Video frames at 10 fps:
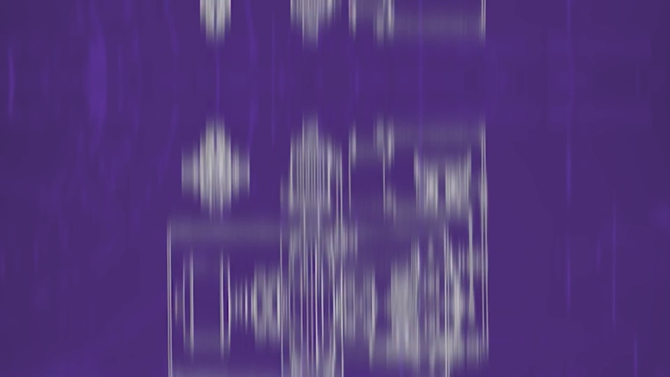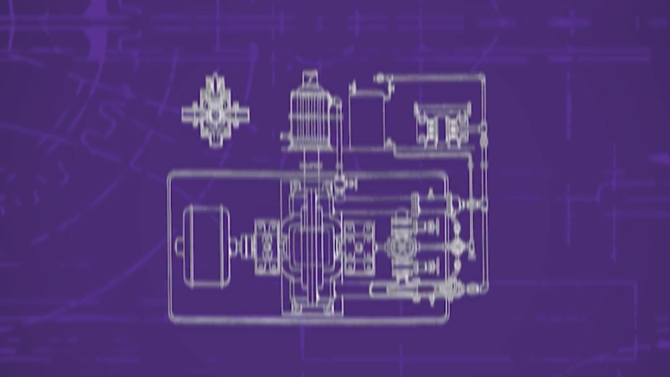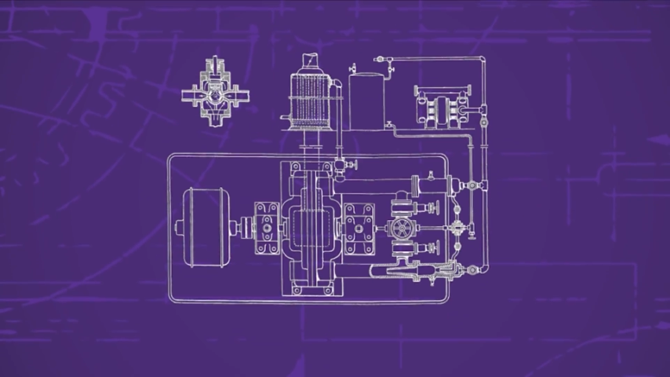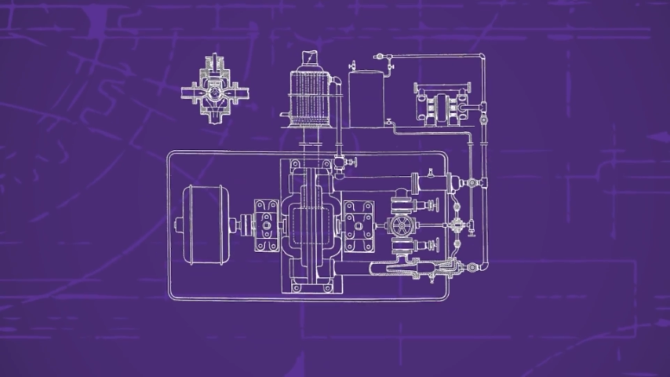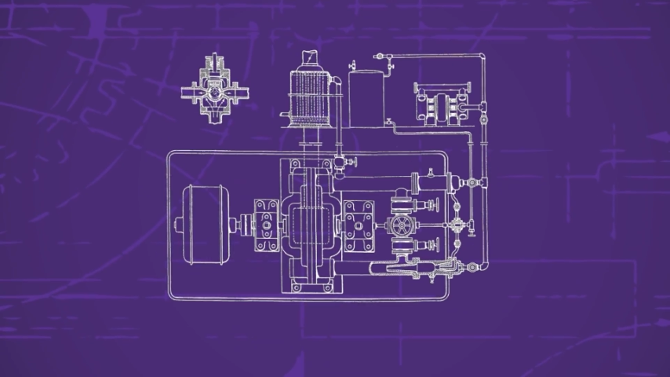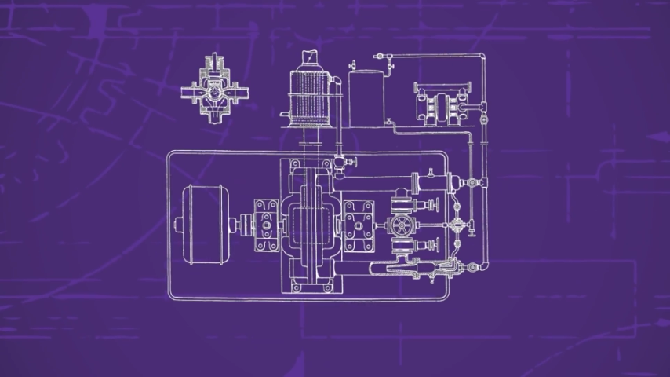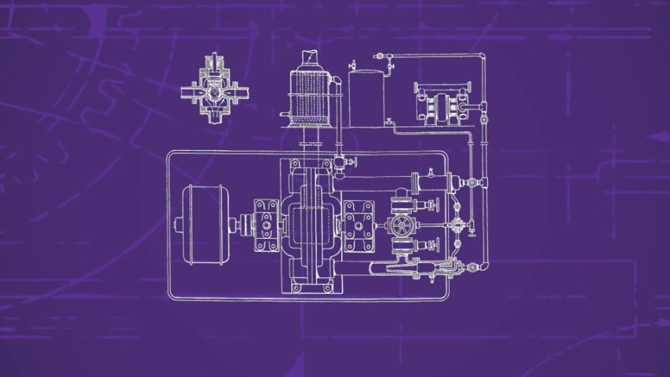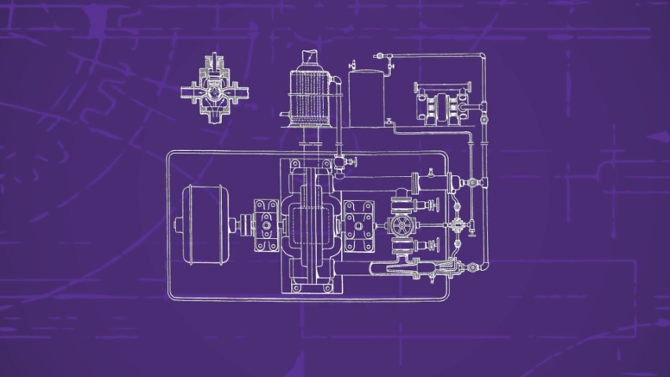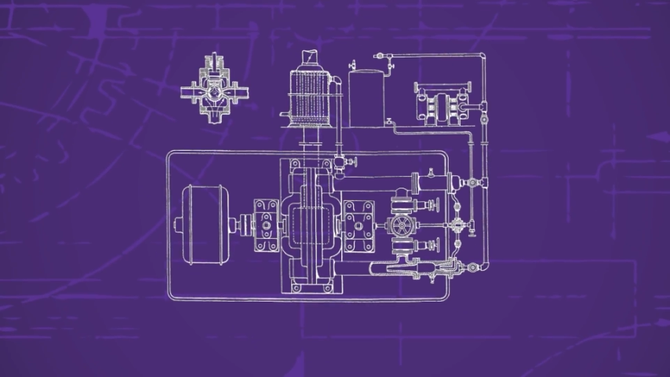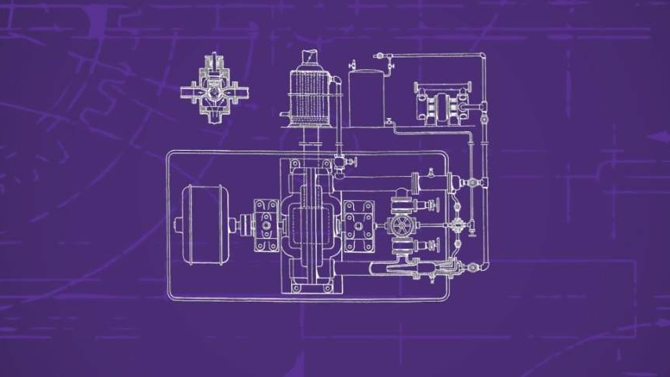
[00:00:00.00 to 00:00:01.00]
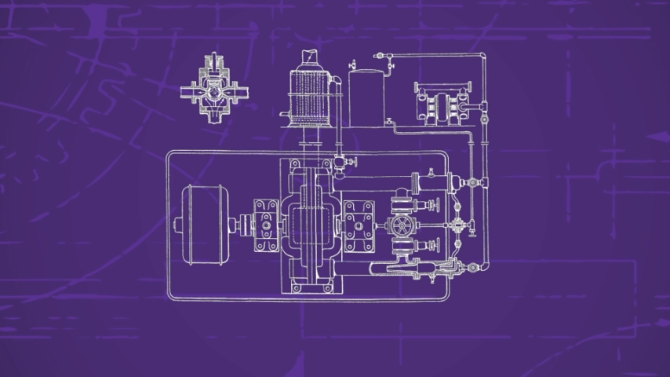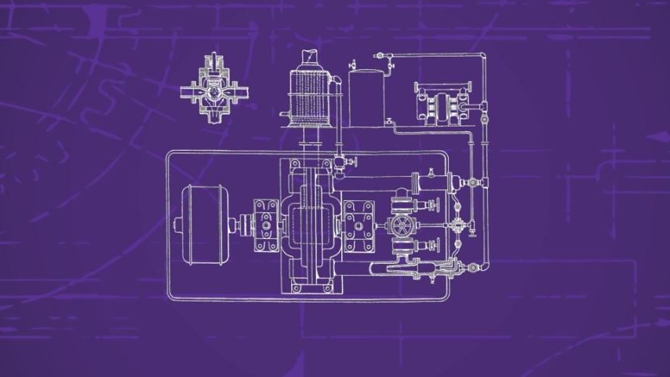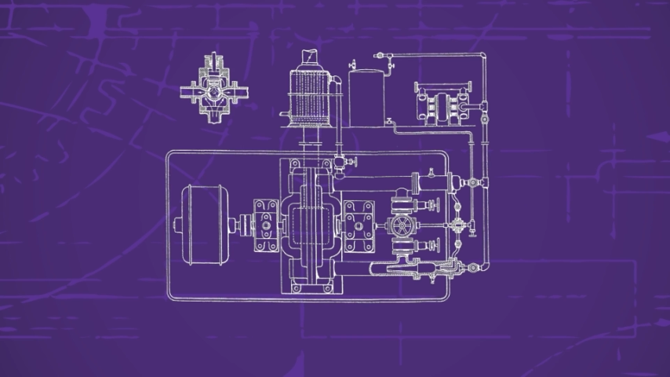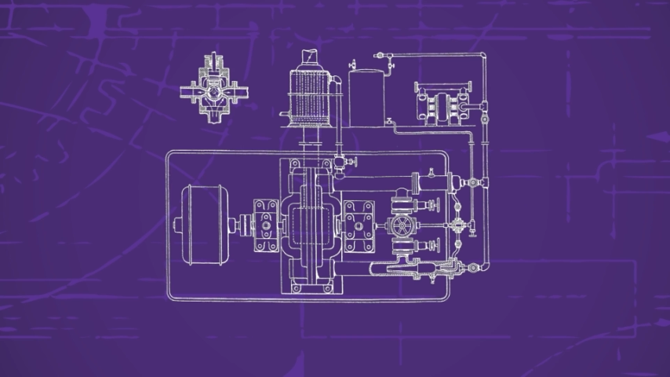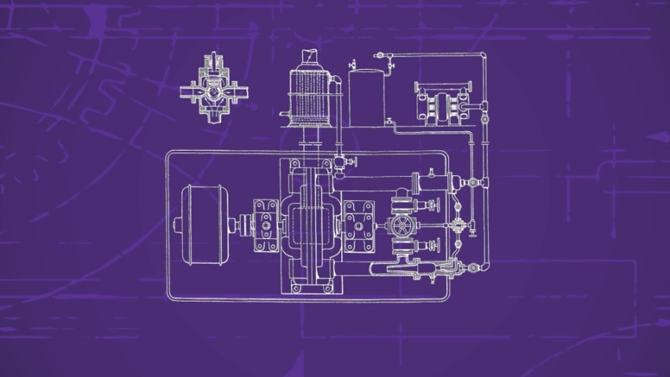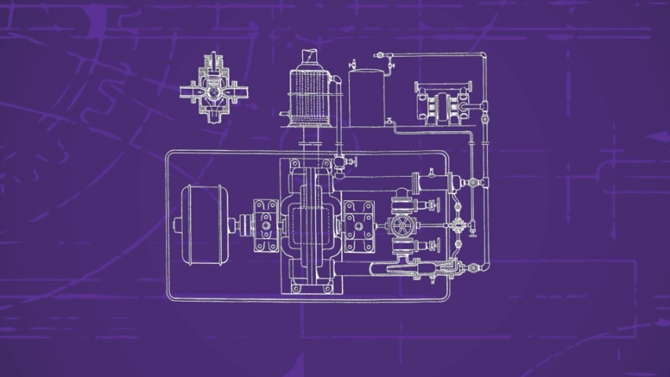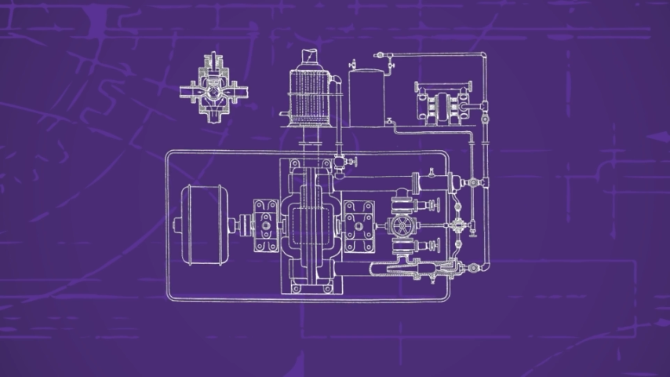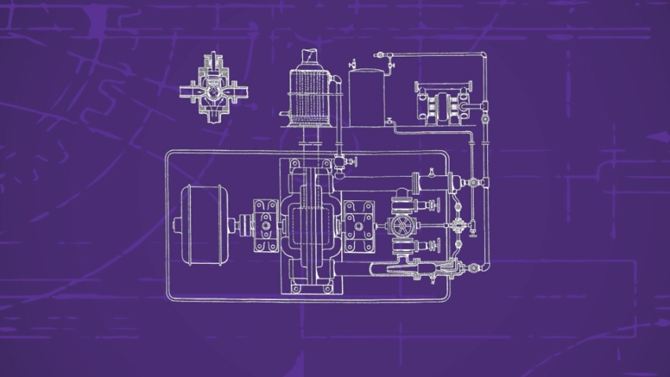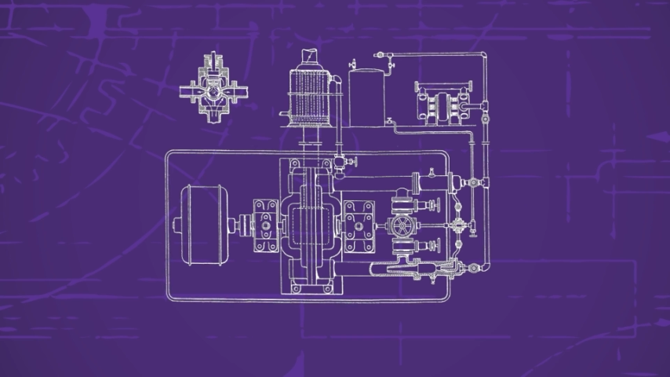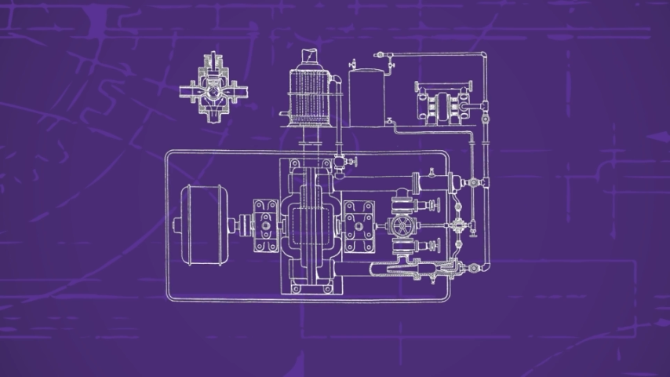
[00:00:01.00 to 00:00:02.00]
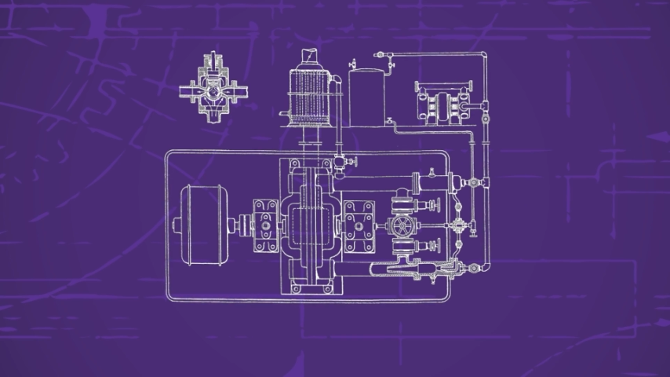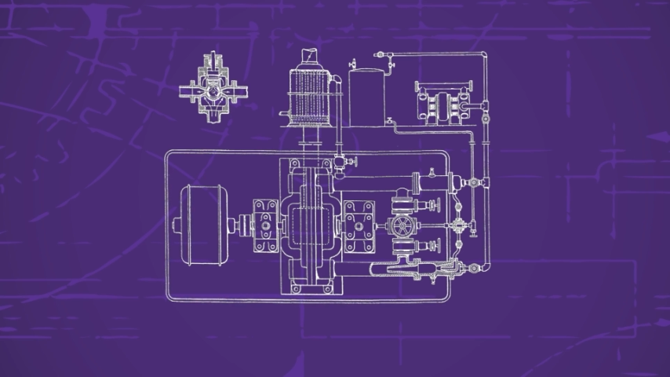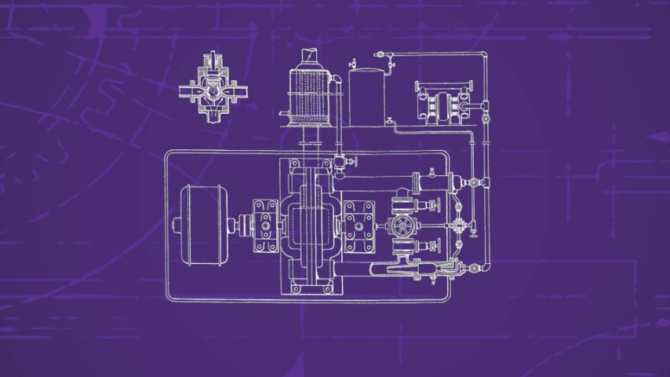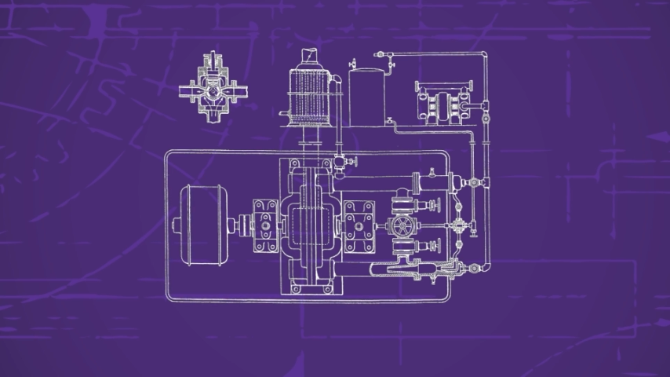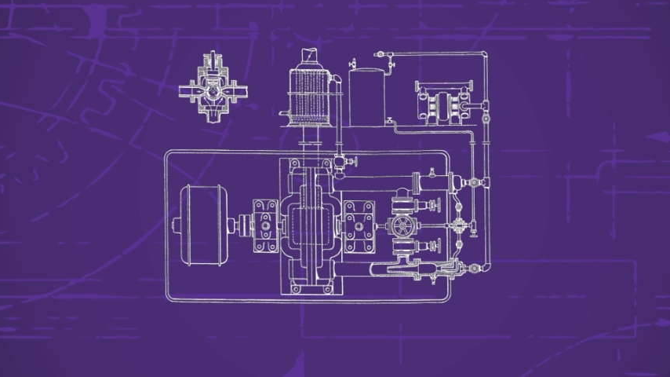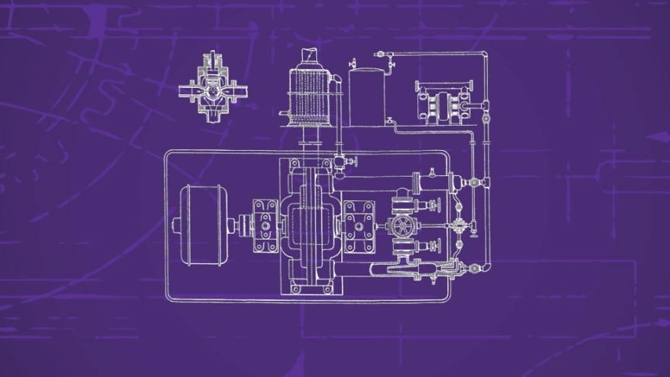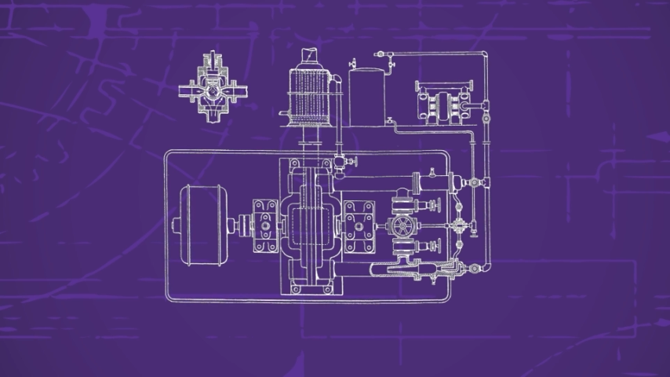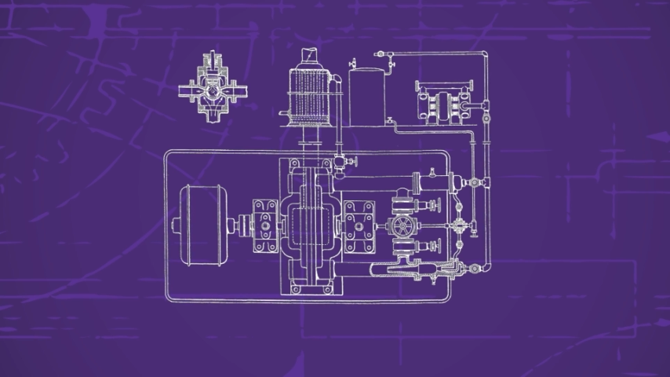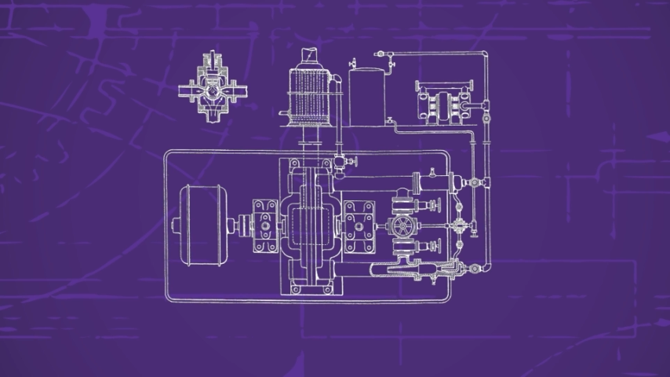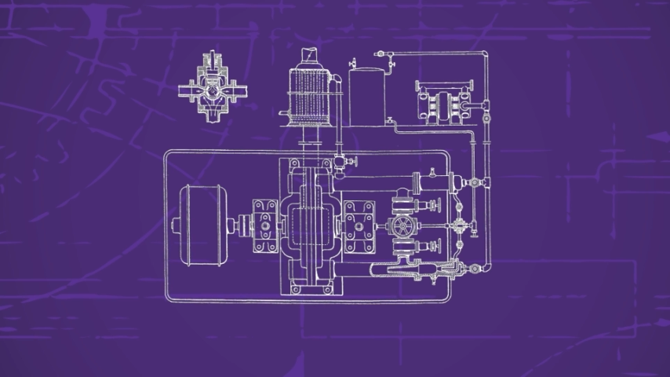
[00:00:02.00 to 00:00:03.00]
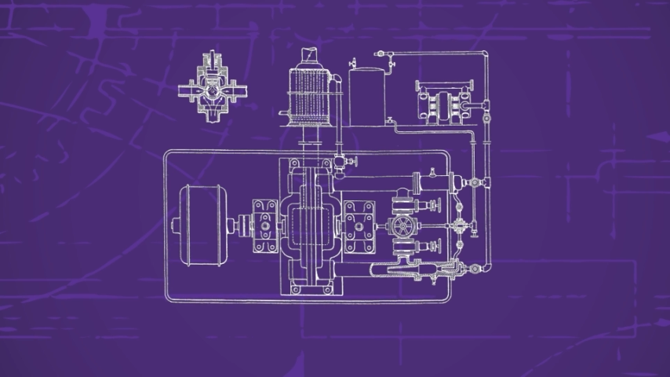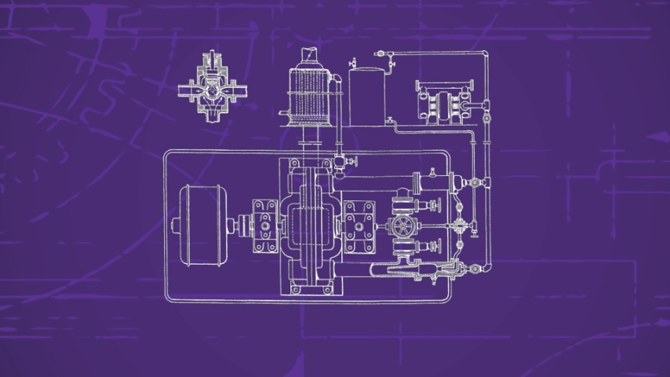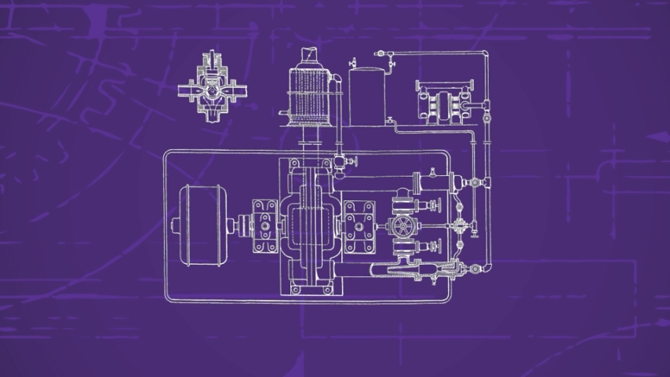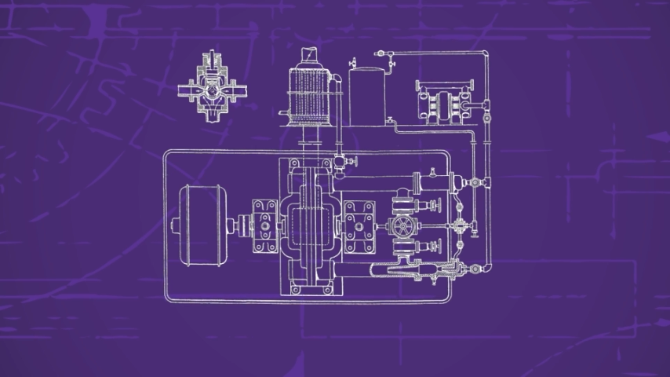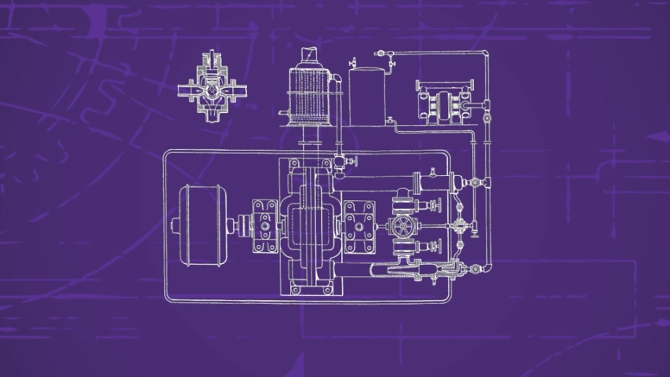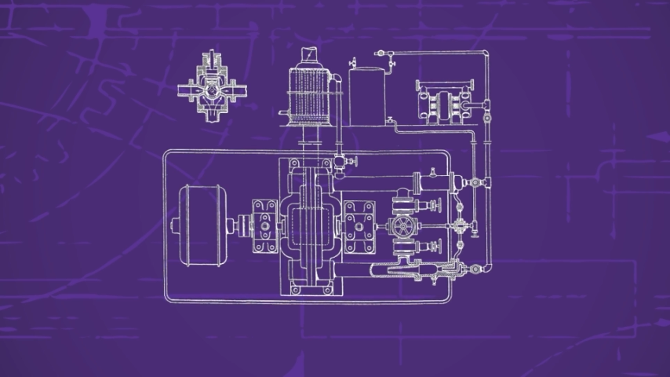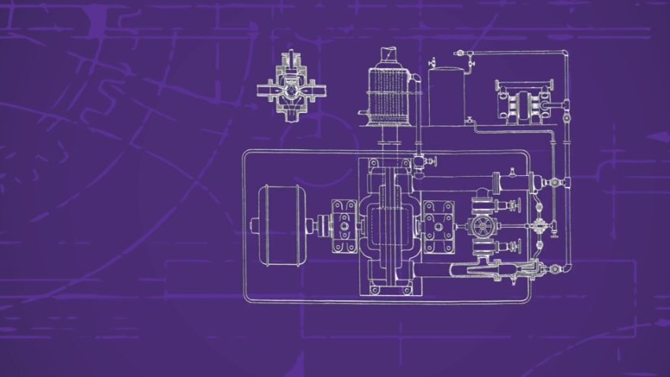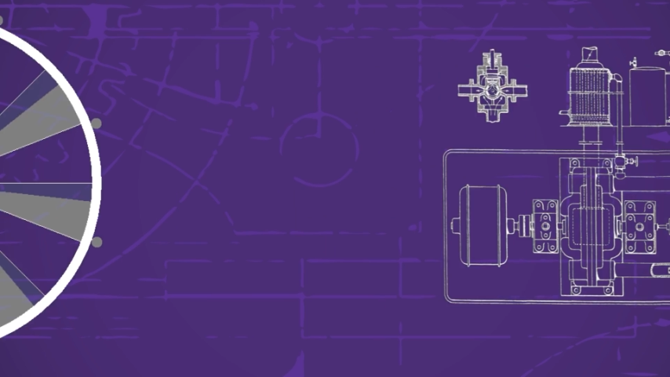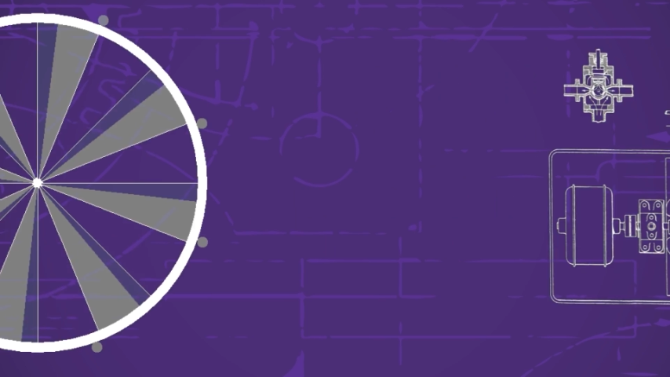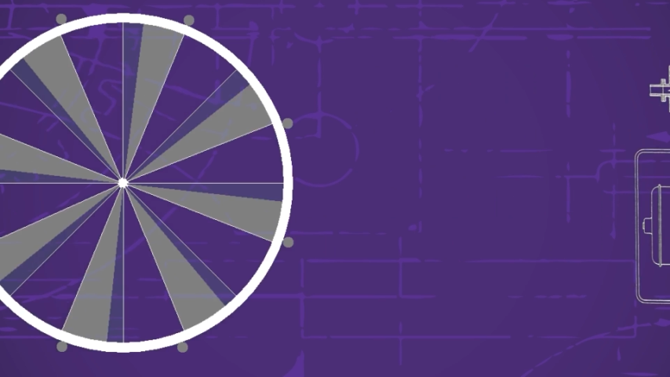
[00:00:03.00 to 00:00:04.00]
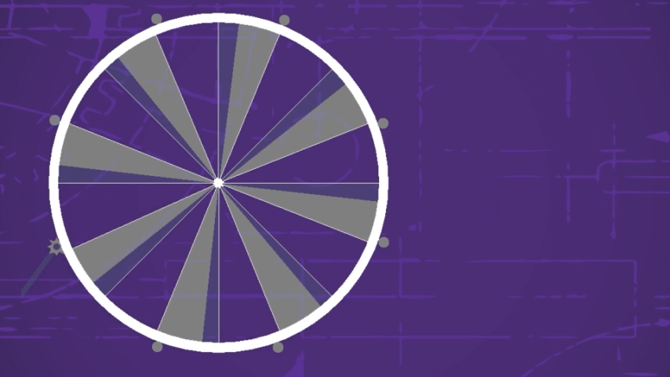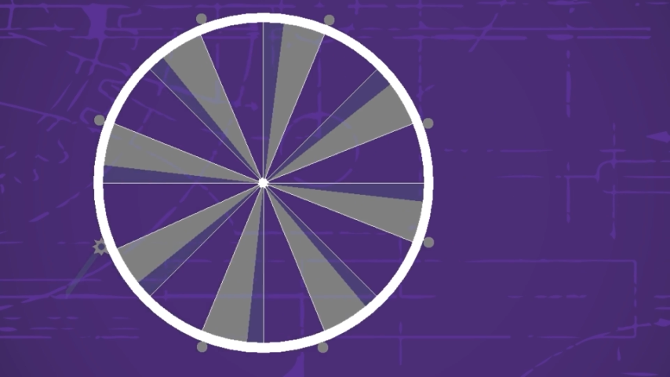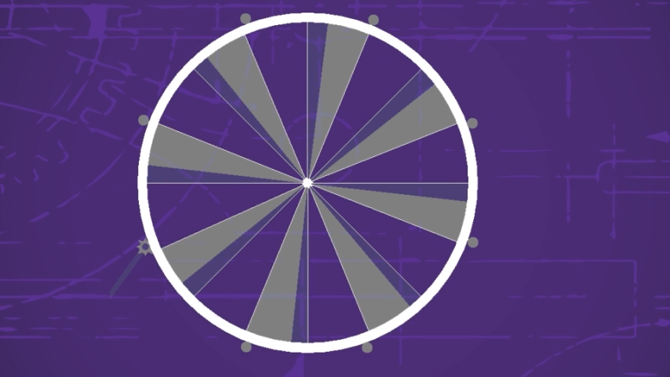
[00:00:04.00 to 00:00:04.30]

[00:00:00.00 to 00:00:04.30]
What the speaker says: No face is visible, so there are no lips to read.